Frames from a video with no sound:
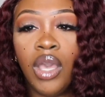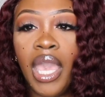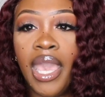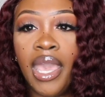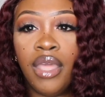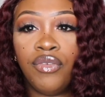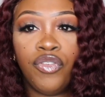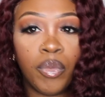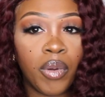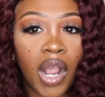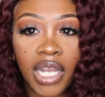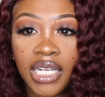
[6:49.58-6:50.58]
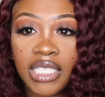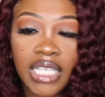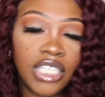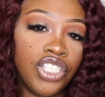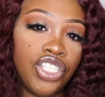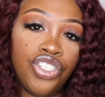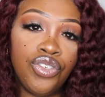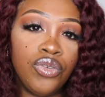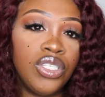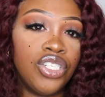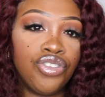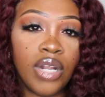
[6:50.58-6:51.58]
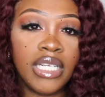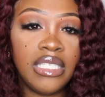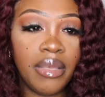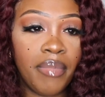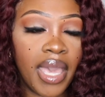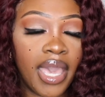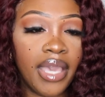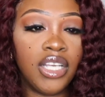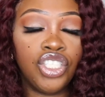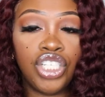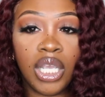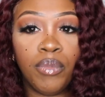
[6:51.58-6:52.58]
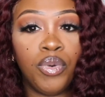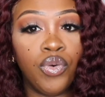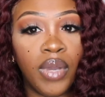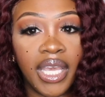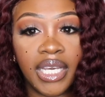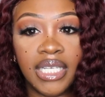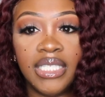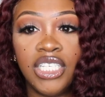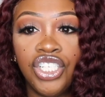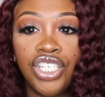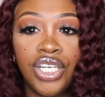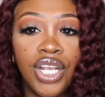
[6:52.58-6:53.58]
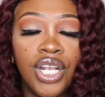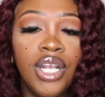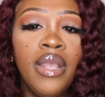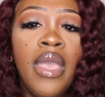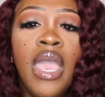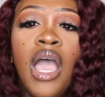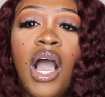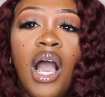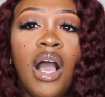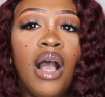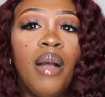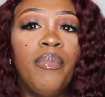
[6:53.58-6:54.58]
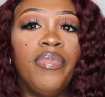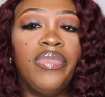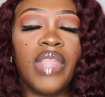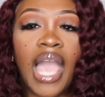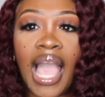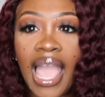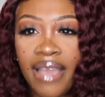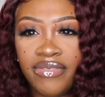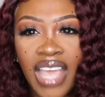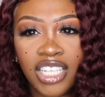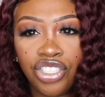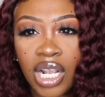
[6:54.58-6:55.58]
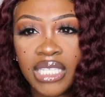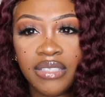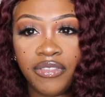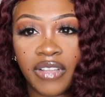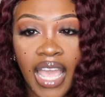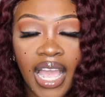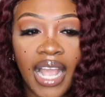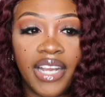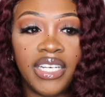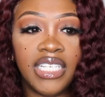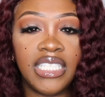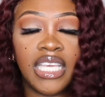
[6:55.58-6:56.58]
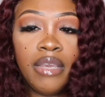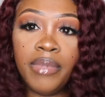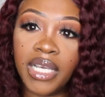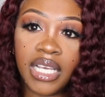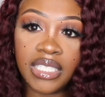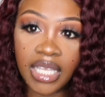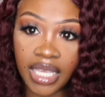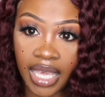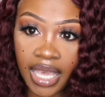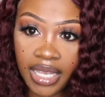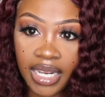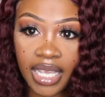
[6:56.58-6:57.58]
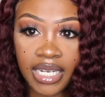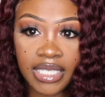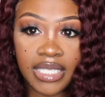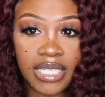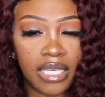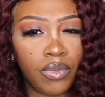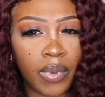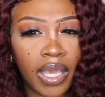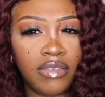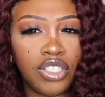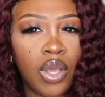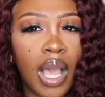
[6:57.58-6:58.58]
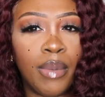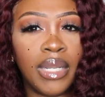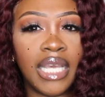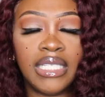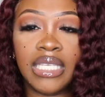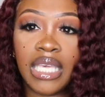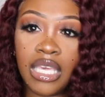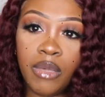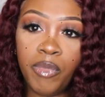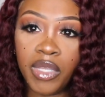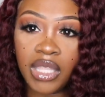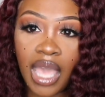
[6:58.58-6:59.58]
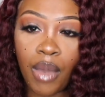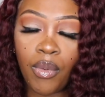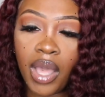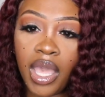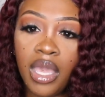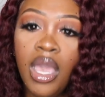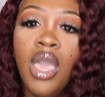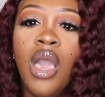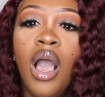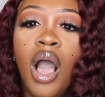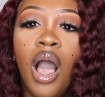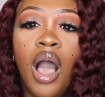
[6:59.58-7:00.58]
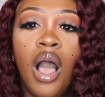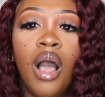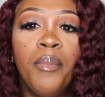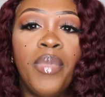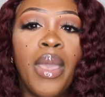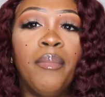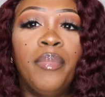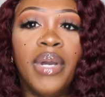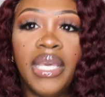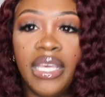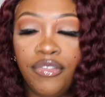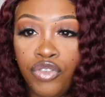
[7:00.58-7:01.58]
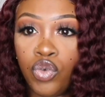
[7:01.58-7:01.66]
And for products, I just use the Tresemme shampoo and conditioner. Um, I have not tried to flat iron this hair because again, it is deep wave, so I would like to keep it that way. Um, but if